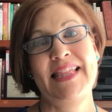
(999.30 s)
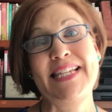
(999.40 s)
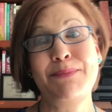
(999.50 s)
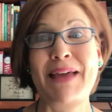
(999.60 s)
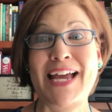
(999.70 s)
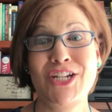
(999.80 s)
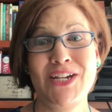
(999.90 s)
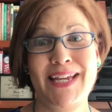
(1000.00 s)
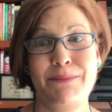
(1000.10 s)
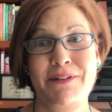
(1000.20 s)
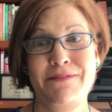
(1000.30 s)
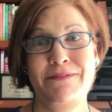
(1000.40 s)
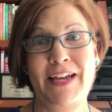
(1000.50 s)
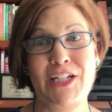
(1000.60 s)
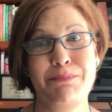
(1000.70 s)
This magic can be
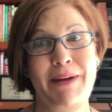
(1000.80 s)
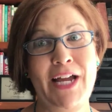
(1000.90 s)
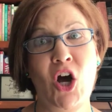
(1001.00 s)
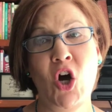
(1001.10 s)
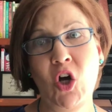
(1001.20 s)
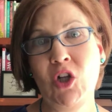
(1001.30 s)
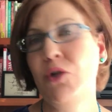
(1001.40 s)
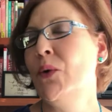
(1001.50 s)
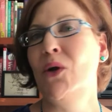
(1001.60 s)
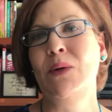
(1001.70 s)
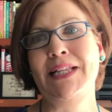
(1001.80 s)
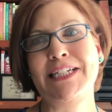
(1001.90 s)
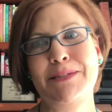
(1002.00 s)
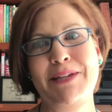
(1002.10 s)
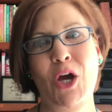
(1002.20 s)
felt by all who are
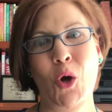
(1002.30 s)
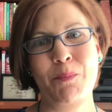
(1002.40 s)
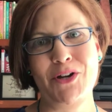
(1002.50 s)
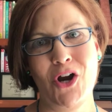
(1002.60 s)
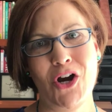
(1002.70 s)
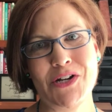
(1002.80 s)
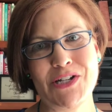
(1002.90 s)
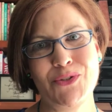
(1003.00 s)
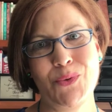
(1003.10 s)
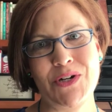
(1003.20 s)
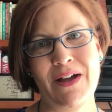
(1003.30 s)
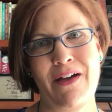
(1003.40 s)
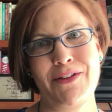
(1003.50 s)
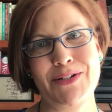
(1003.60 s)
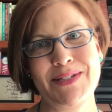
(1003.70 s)
willing to be open-hearted toward
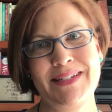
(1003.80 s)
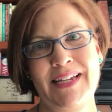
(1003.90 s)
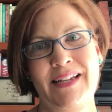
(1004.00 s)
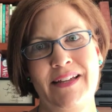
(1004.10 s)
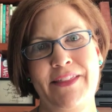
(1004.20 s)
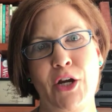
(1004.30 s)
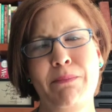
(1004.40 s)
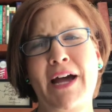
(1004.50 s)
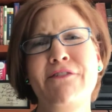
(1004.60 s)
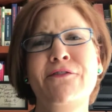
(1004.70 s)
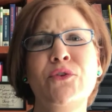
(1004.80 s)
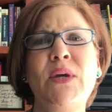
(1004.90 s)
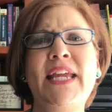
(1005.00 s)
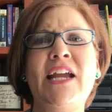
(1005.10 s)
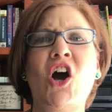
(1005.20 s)
others, thereby
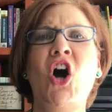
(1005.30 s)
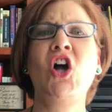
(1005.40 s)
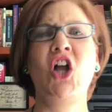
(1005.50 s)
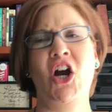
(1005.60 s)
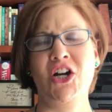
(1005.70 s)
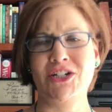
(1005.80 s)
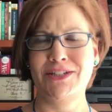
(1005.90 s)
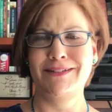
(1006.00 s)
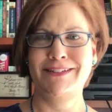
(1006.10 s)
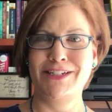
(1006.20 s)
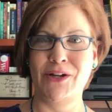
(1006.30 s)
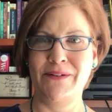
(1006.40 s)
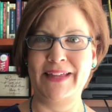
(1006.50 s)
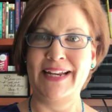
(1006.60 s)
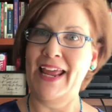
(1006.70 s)
freeing all hearts to
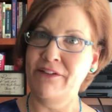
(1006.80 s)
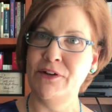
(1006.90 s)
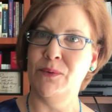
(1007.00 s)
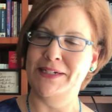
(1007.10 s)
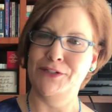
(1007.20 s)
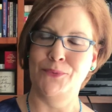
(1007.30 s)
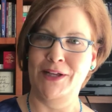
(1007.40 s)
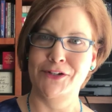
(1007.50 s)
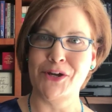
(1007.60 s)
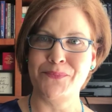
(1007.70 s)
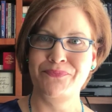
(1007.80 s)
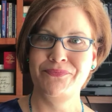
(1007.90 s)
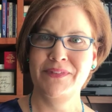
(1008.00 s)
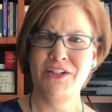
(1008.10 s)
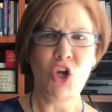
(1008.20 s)
know that everyone is welcome.
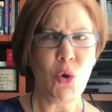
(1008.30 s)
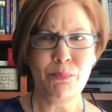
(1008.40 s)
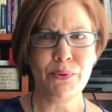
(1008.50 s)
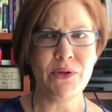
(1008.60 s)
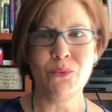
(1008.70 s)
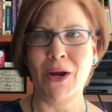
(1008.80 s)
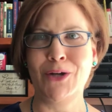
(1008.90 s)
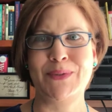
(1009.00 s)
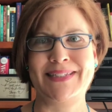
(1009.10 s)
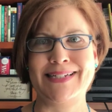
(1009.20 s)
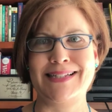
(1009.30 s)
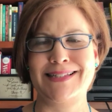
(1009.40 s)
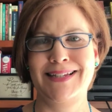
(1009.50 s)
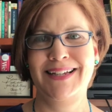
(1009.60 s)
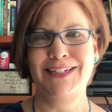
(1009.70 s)
No
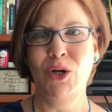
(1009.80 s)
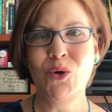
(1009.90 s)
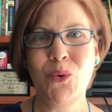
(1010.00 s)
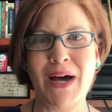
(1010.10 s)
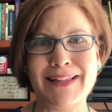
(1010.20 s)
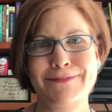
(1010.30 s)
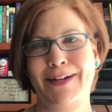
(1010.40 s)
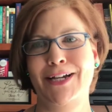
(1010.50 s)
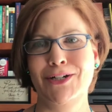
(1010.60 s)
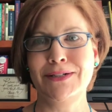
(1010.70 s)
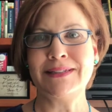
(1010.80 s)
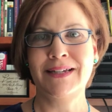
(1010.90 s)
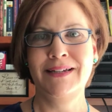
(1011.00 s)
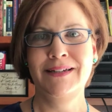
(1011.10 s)
prerequisites, no qualifiers,